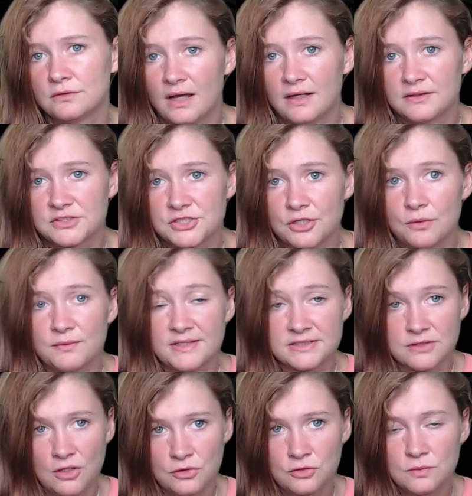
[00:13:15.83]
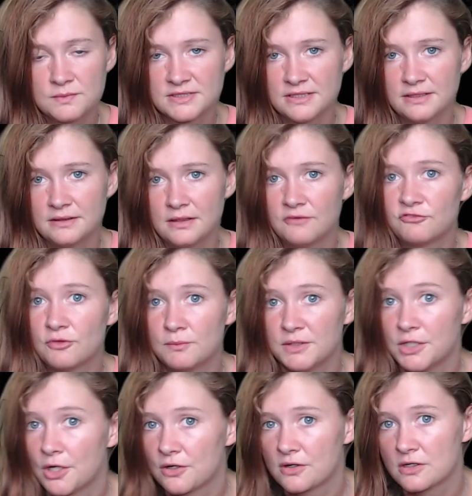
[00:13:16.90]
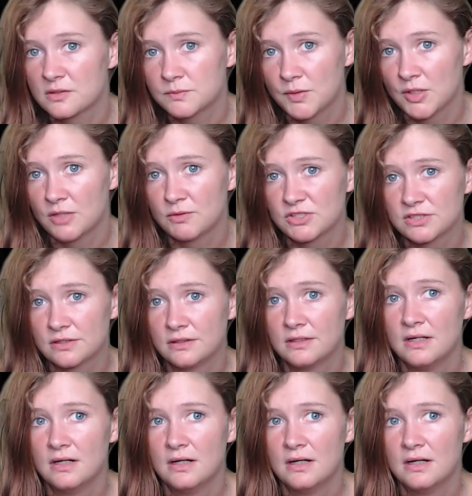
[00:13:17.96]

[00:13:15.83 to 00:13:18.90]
And so this call comes in from an anonymous person.